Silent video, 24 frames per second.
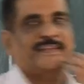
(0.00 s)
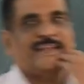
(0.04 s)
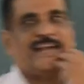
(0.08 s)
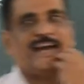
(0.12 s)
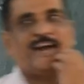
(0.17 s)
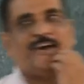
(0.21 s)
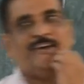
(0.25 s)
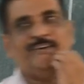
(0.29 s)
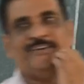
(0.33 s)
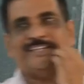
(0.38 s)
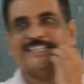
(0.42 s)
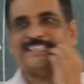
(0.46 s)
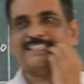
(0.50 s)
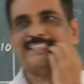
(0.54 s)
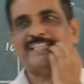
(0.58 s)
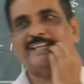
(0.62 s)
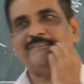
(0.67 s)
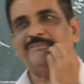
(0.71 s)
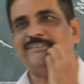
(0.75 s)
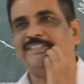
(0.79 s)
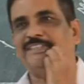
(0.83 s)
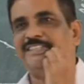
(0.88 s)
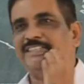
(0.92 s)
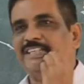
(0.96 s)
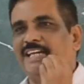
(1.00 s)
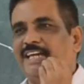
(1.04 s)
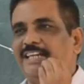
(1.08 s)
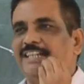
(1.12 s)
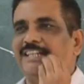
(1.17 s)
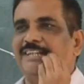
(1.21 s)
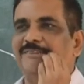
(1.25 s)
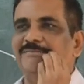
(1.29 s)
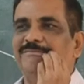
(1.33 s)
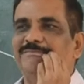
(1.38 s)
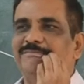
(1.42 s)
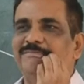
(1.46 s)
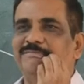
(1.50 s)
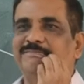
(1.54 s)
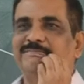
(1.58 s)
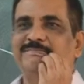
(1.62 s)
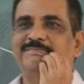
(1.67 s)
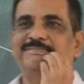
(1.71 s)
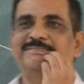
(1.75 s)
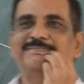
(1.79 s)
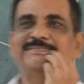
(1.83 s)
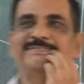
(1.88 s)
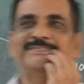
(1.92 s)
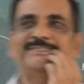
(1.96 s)
I will describe this diagram.
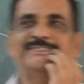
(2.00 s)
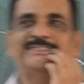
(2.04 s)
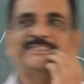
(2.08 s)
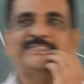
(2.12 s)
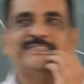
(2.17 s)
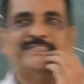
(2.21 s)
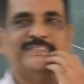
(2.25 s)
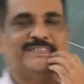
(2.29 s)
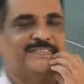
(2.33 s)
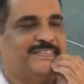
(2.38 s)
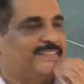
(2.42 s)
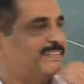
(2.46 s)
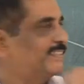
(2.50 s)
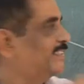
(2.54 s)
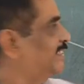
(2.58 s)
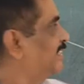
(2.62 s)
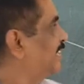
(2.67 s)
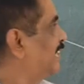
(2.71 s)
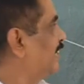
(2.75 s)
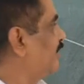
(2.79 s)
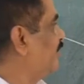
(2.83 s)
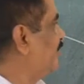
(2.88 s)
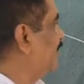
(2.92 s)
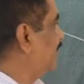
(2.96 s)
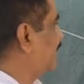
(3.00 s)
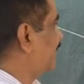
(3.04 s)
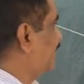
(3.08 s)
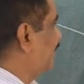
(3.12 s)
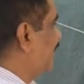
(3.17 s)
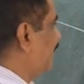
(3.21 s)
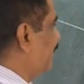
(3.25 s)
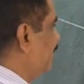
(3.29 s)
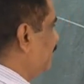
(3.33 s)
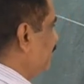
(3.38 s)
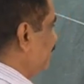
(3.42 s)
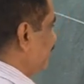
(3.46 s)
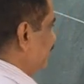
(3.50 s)
You know, describe.